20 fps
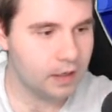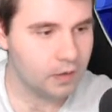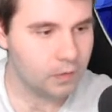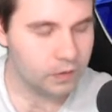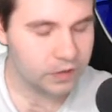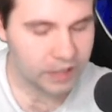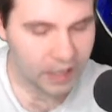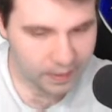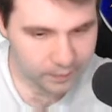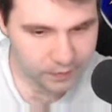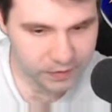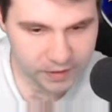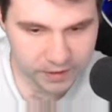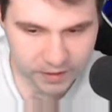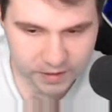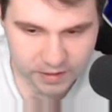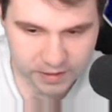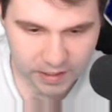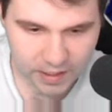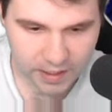with that
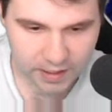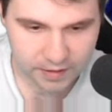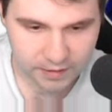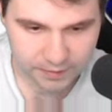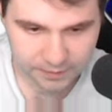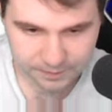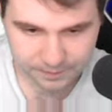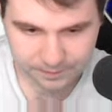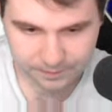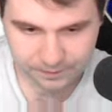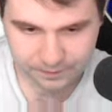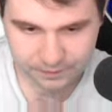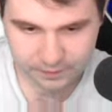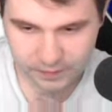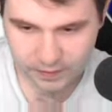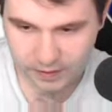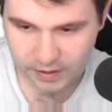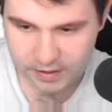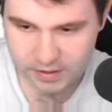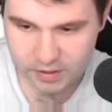being said,
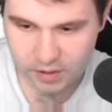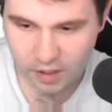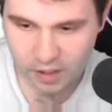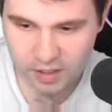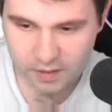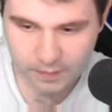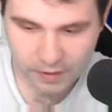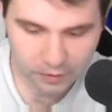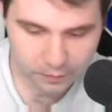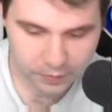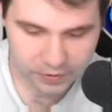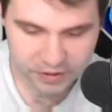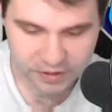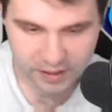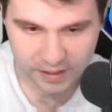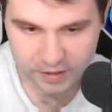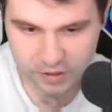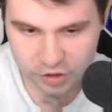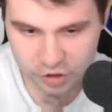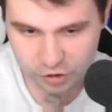let's talk about
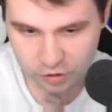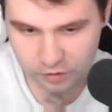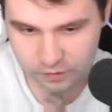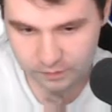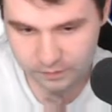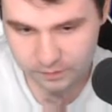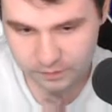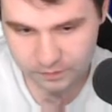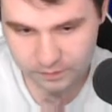potential.